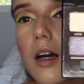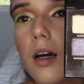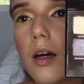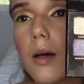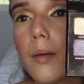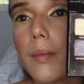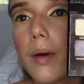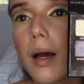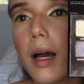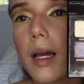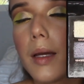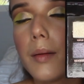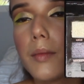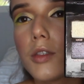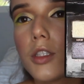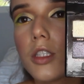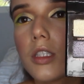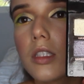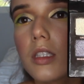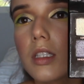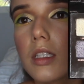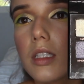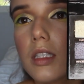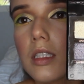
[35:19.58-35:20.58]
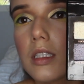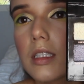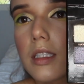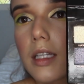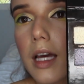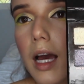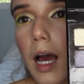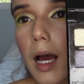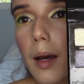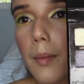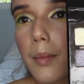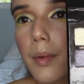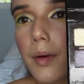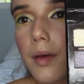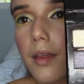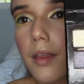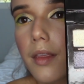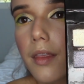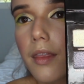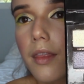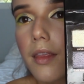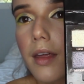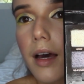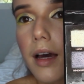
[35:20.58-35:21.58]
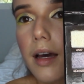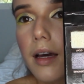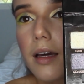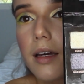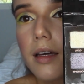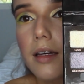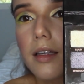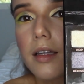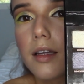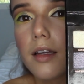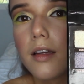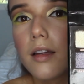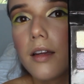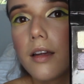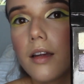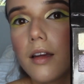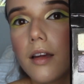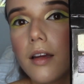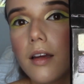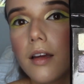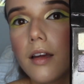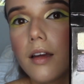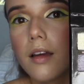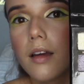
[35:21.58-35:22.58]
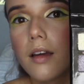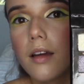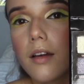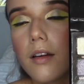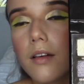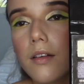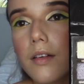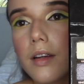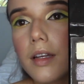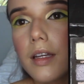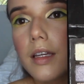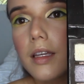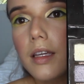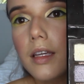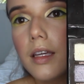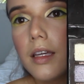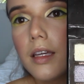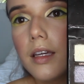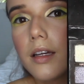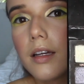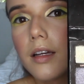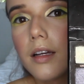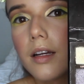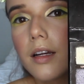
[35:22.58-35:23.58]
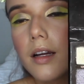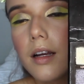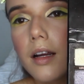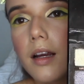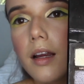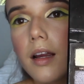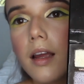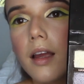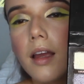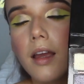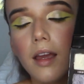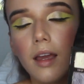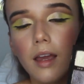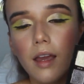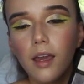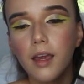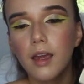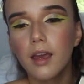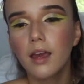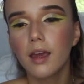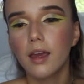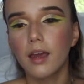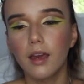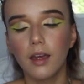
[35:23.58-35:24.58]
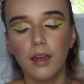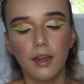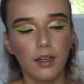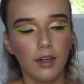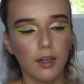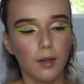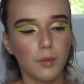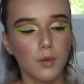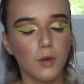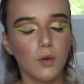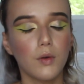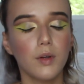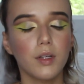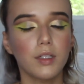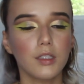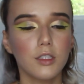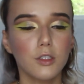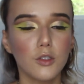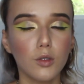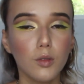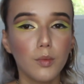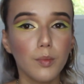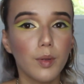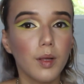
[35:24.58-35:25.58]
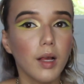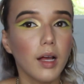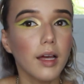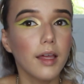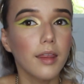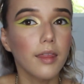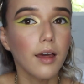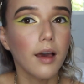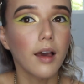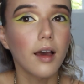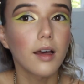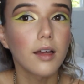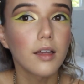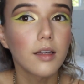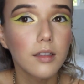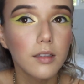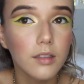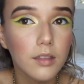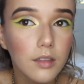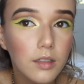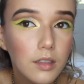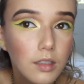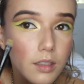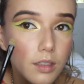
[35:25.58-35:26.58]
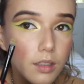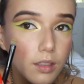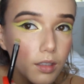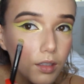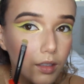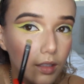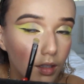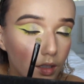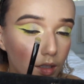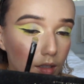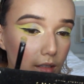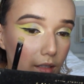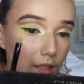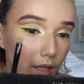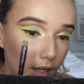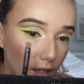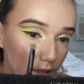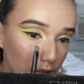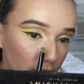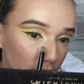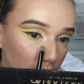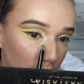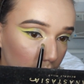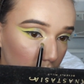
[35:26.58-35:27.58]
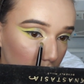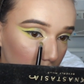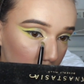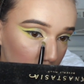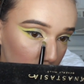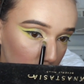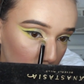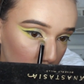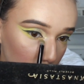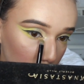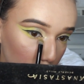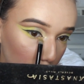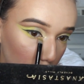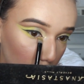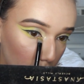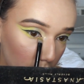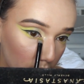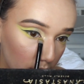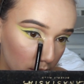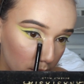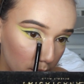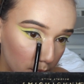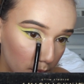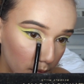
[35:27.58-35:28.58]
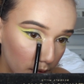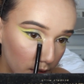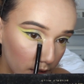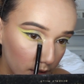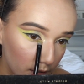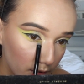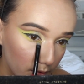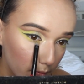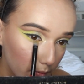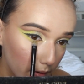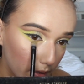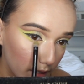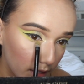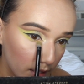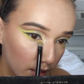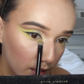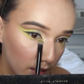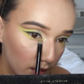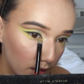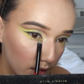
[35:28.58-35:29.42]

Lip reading: I'm just gonna tap that right here, and I'm going to apply that kind of like to the bottom part of my